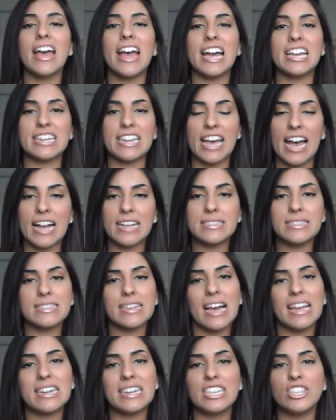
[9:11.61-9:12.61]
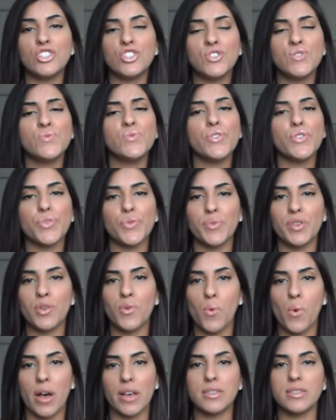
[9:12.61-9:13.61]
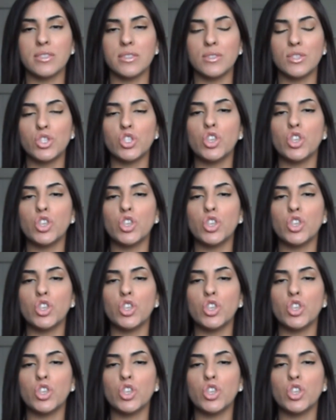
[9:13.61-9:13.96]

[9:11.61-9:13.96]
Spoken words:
And ask at least 2 or 3 questions.